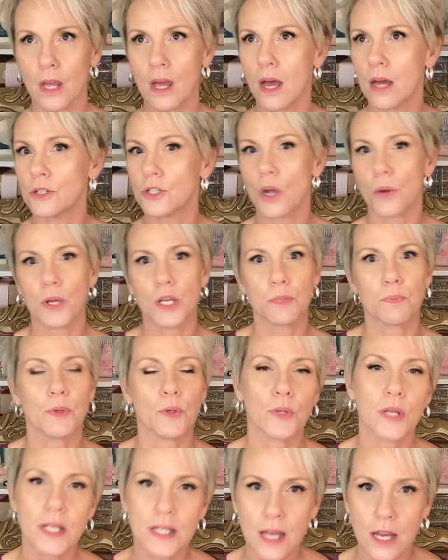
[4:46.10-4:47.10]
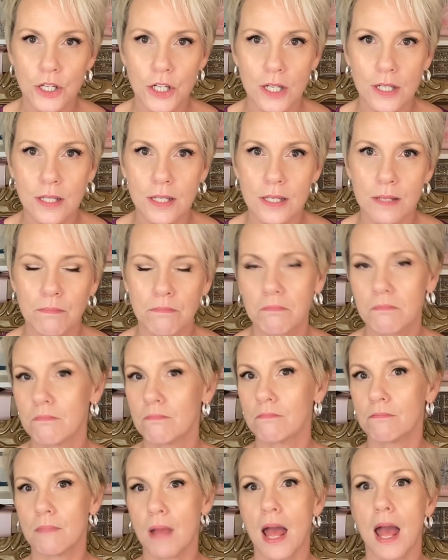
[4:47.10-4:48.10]
Jody's Beauty Sessions.
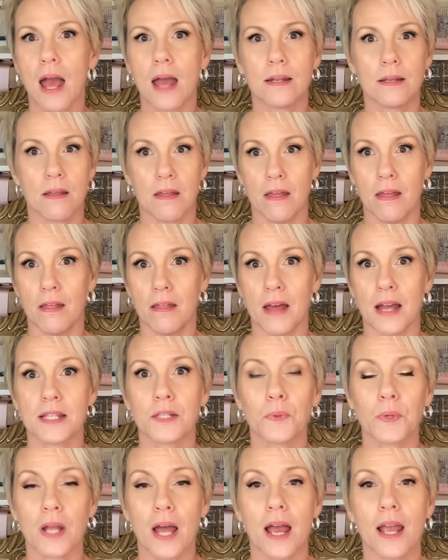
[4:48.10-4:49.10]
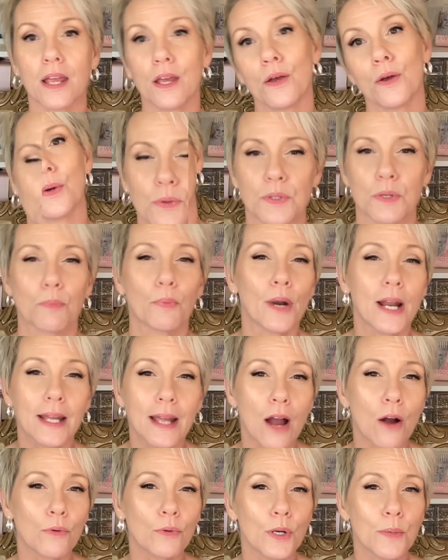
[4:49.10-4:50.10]
And that's what I use. I use the
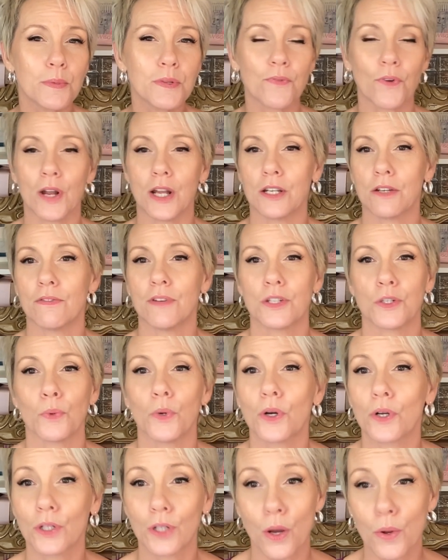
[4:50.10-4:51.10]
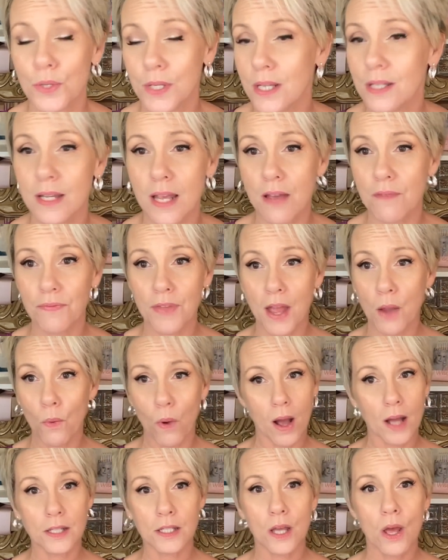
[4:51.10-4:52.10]
breakout rooms for individual closes if they
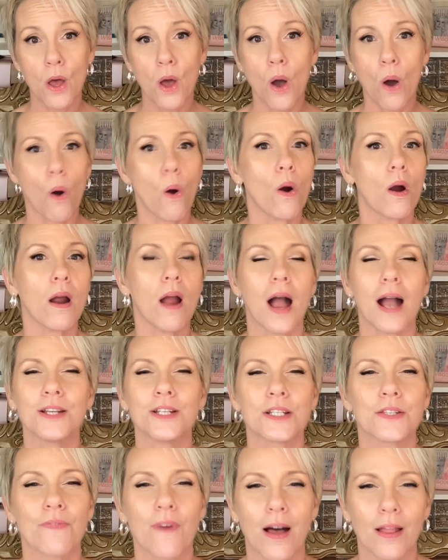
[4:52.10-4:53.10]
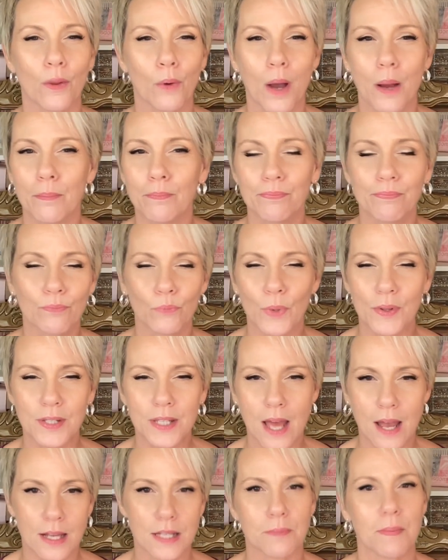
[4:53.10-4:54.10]
want, or I just follow up with
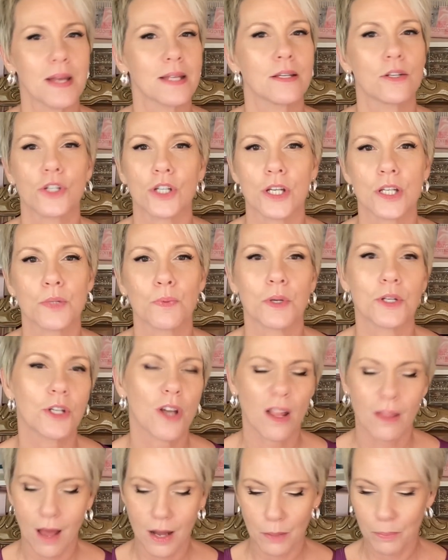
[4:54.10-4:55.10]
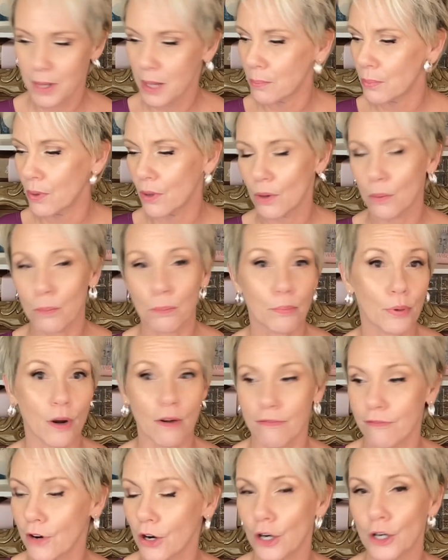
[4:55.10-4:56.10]
text messages, which a lot of people
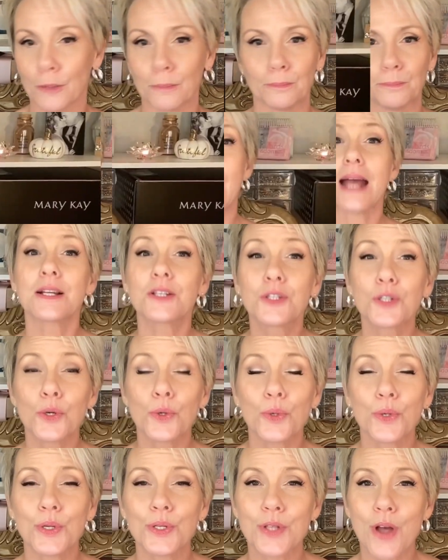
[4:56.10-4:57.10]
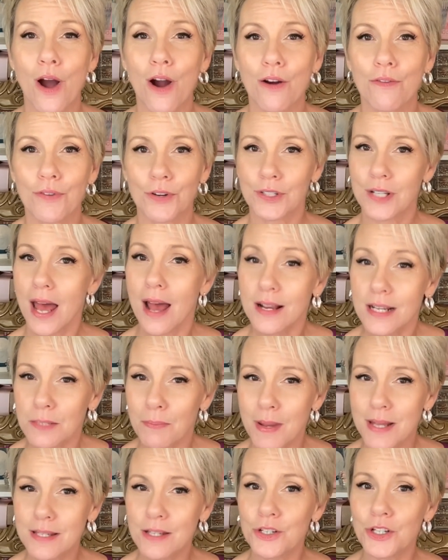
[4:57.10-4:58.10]
prefer. The next tools are for text
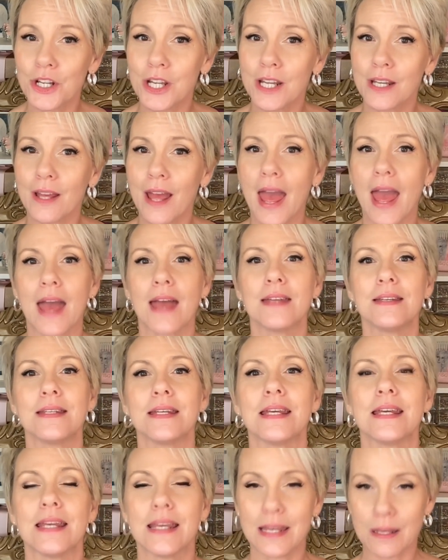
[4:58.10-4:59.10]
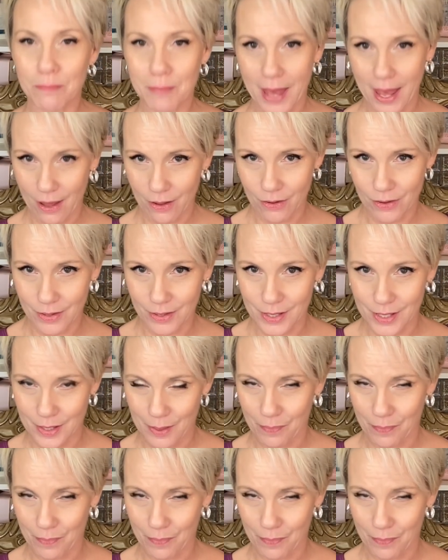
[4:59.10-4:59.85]
messaging and emails.